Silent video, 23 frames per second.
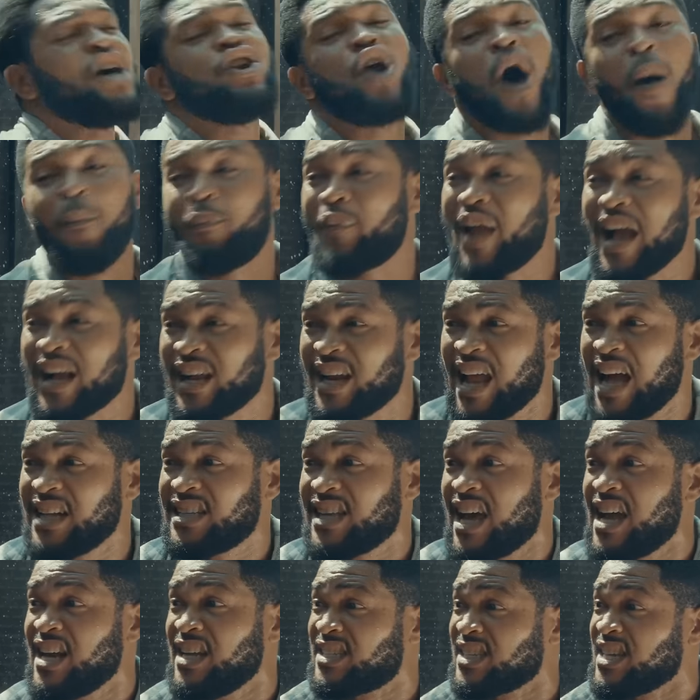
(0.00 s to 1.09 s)
You not pregnant
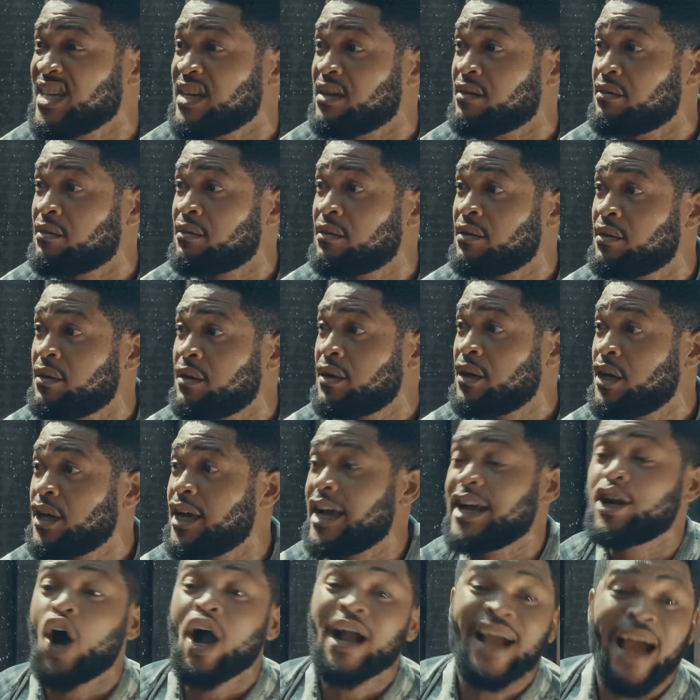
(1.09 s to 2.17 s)
anything.
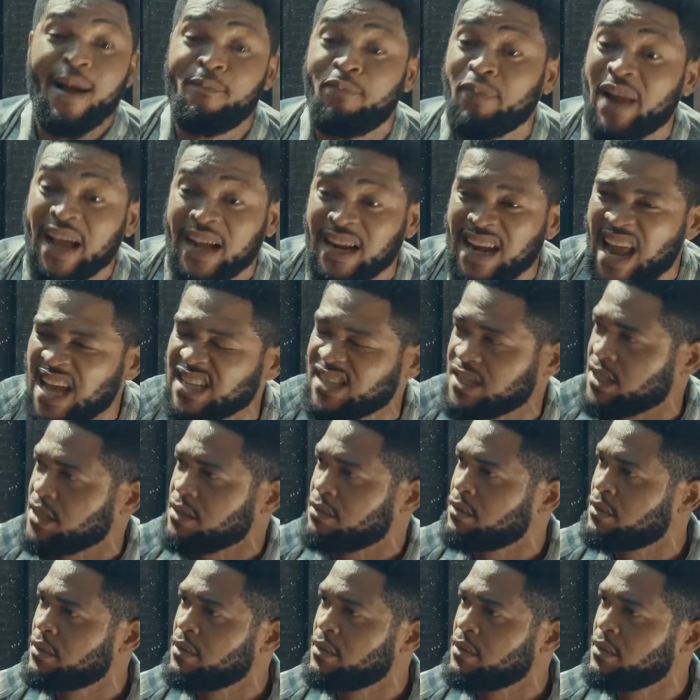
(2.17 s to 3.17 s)
You don't get pregnancy.